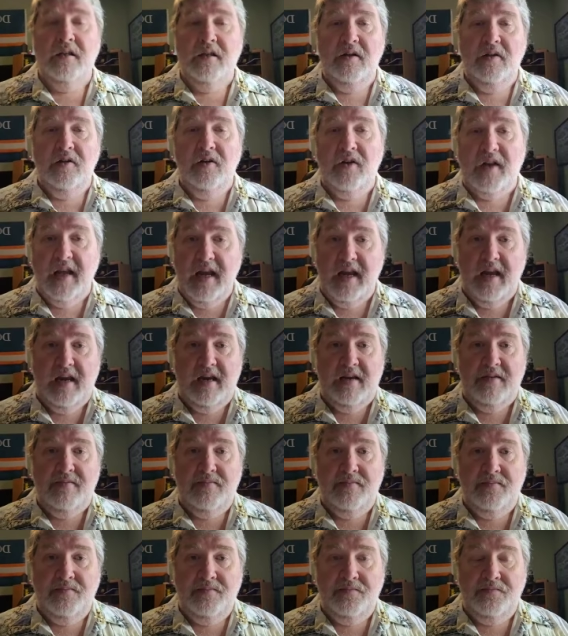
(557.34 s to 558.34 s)
okay.
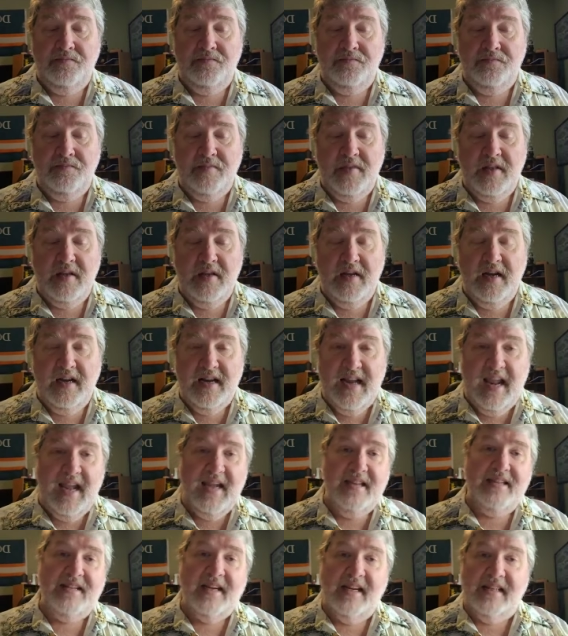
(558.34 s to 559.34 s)
An
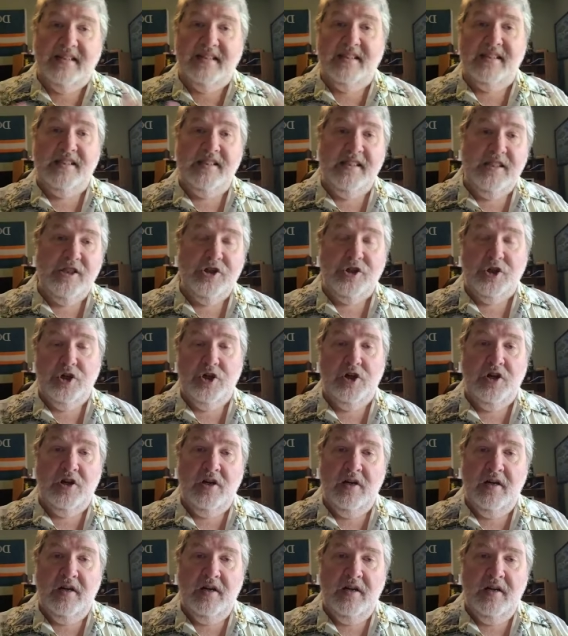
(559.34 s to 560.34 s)

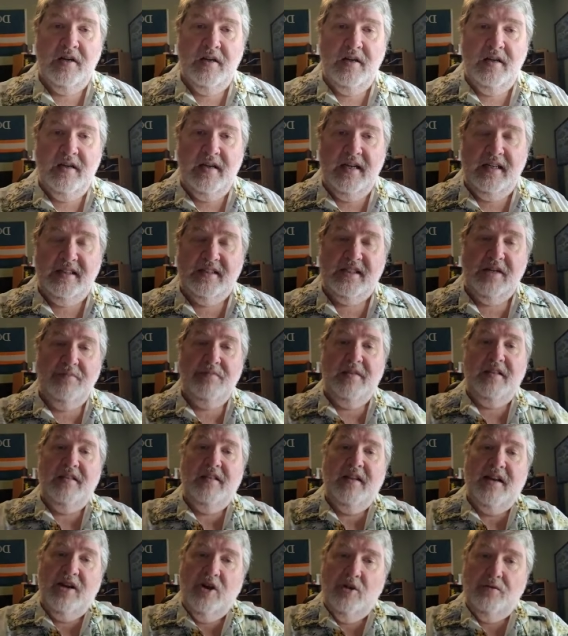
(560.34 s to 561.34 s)
anti-seizure is
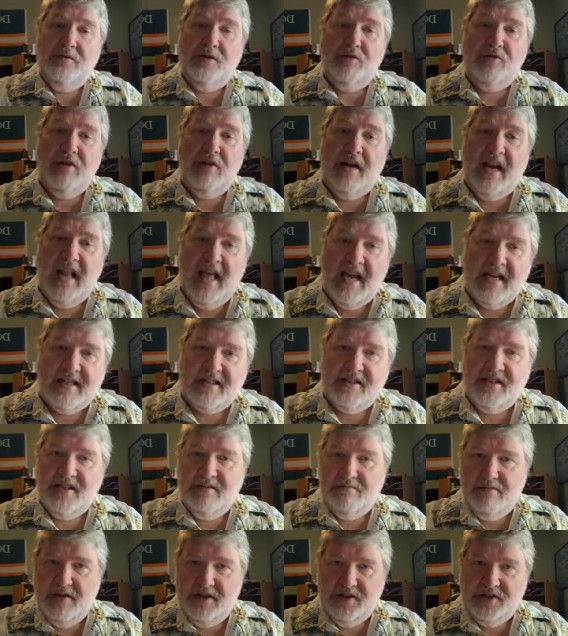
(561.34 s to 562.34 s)
something that helps relax
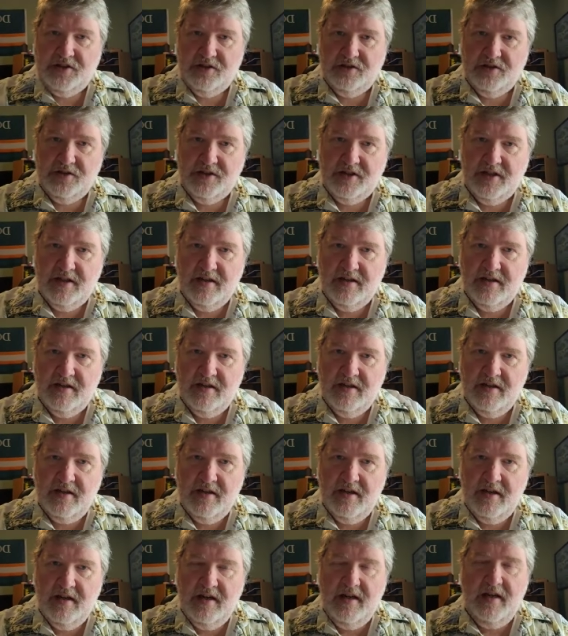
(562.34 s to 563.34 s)
the muscles.
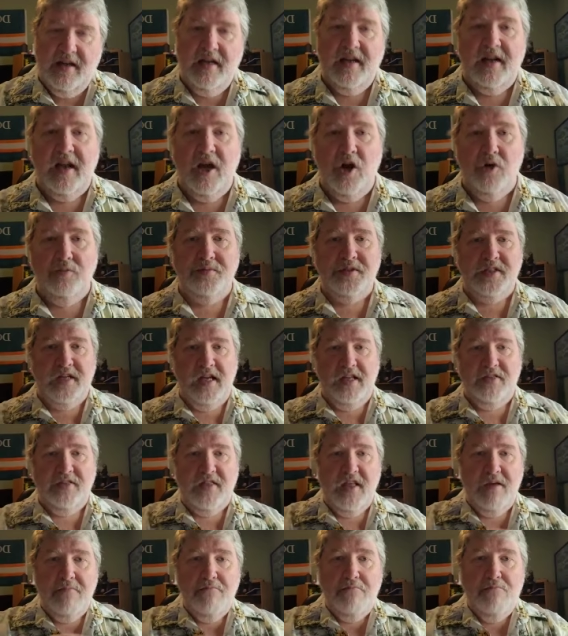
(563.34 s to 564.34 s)
It helps
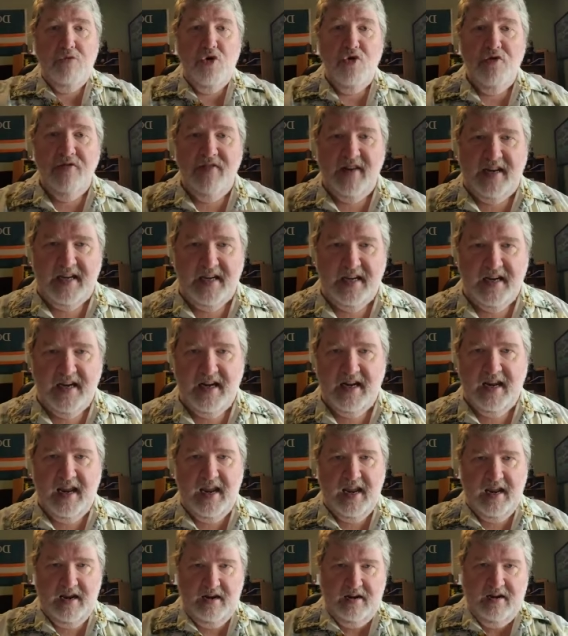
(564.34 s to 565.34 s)
get them moving
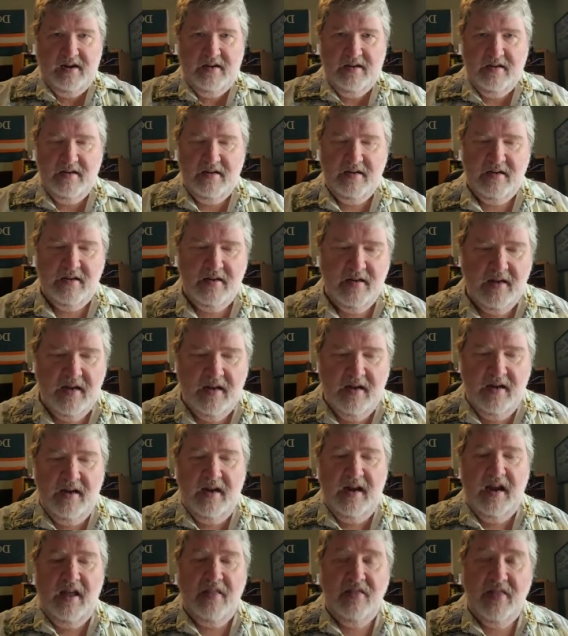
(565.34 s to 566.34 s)
again.
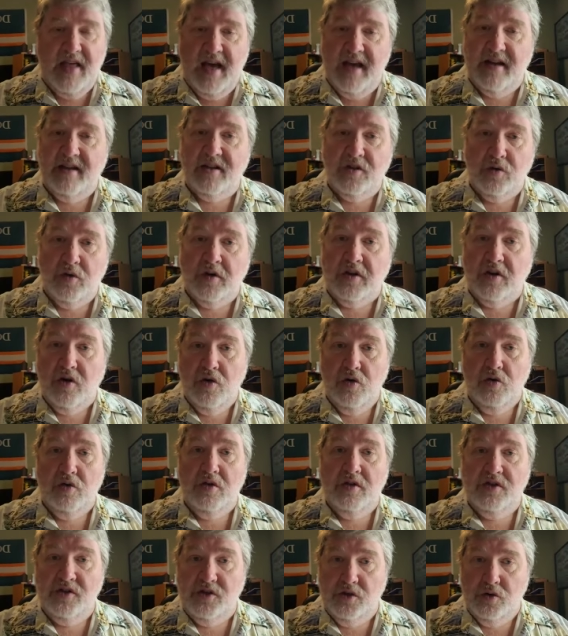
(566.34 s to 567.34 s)
And that is what
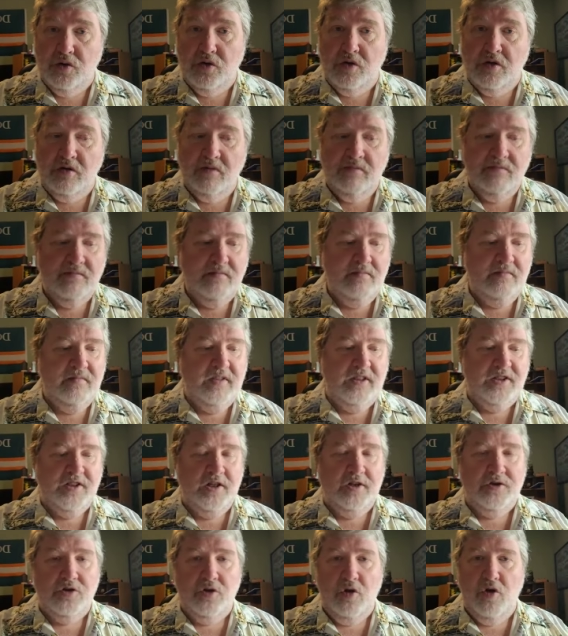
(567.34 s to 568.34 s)
Cool Azul
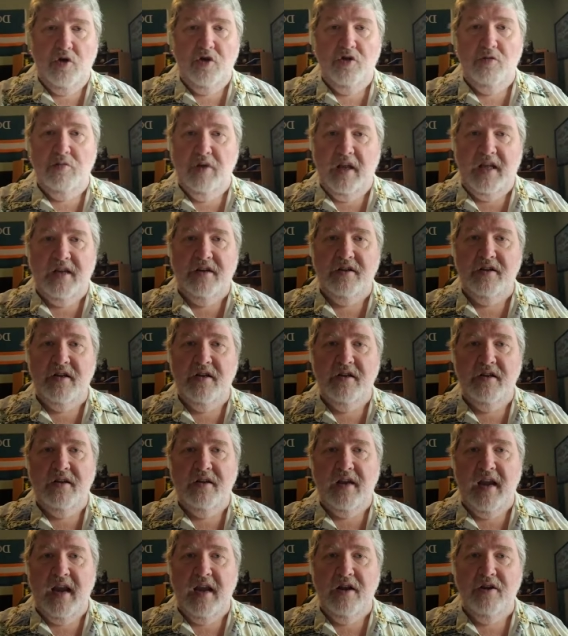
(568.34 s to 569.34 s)
Essential Oil Blend
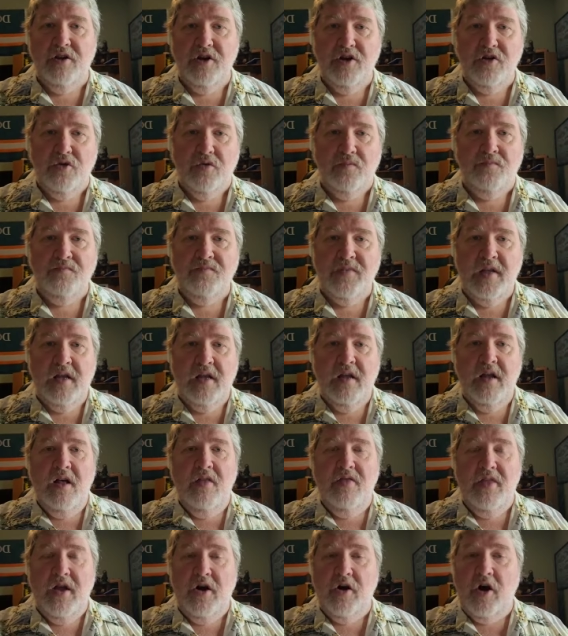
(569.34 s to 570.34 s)
can do.
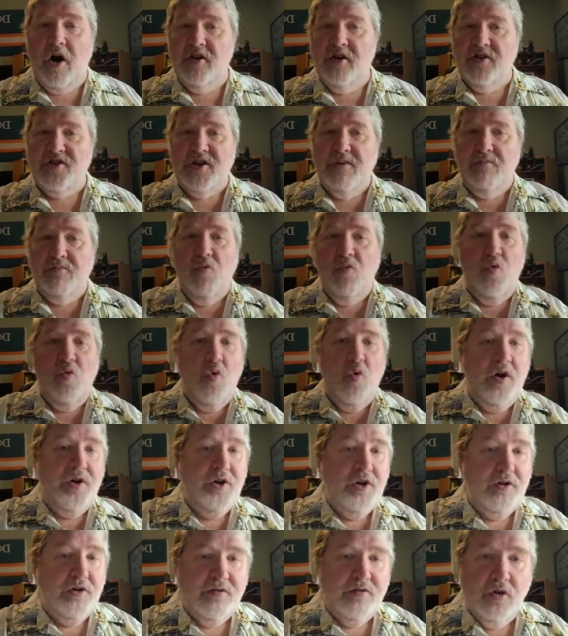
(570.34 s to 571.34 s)
There are some
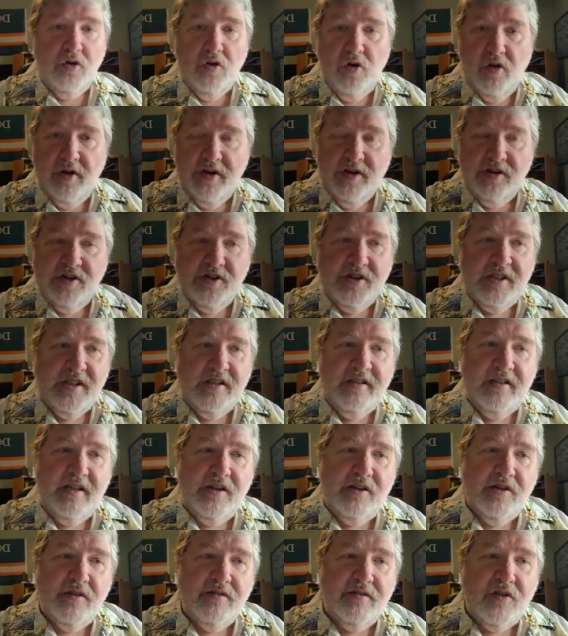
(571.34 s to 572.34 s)
wonderful oils in
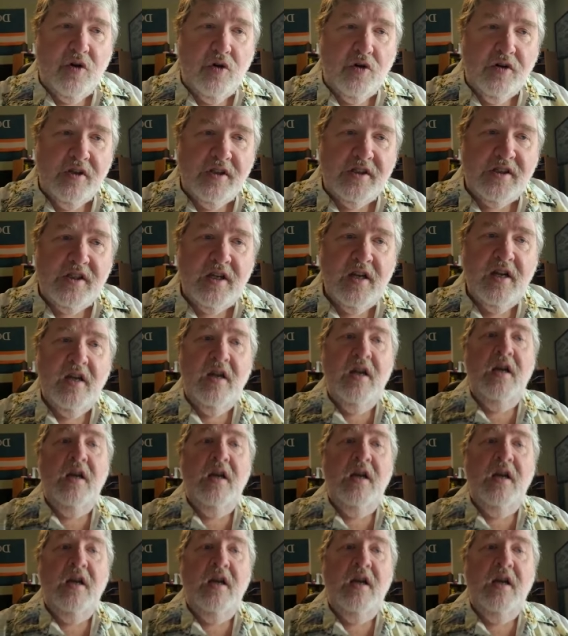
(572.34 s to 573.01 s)
there, of course.